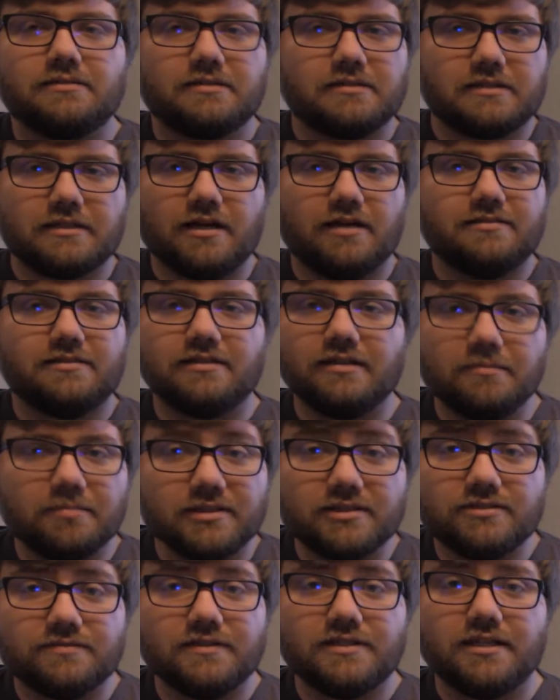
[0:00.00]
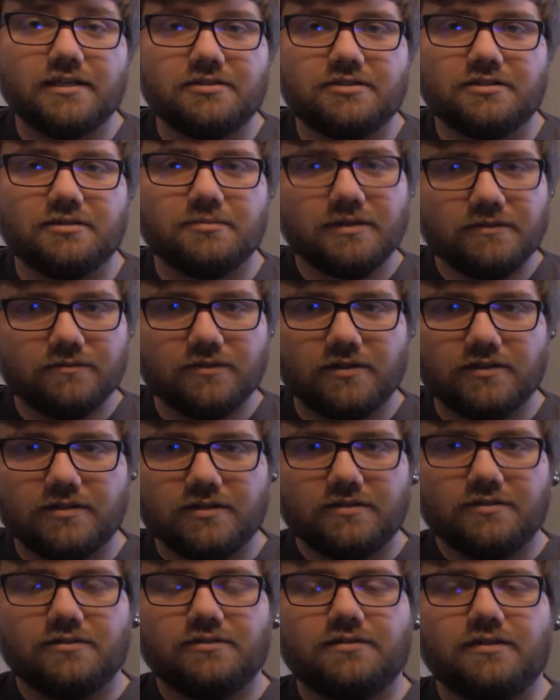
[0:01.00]
causing a bunch of attention to be falling
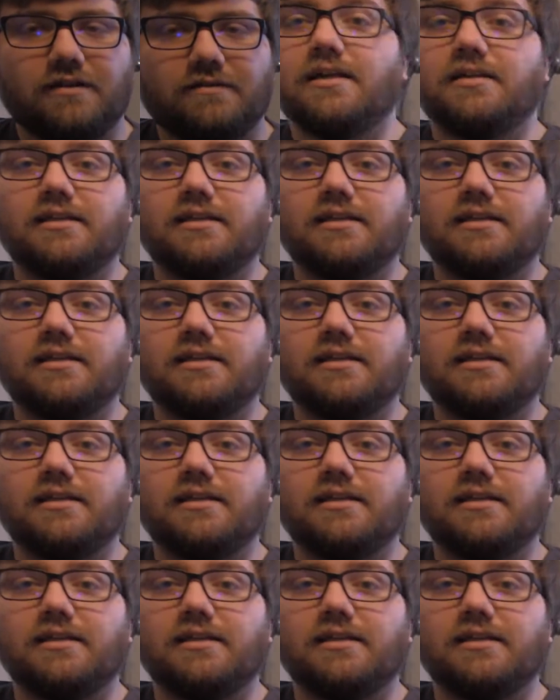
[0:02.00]
on yourself.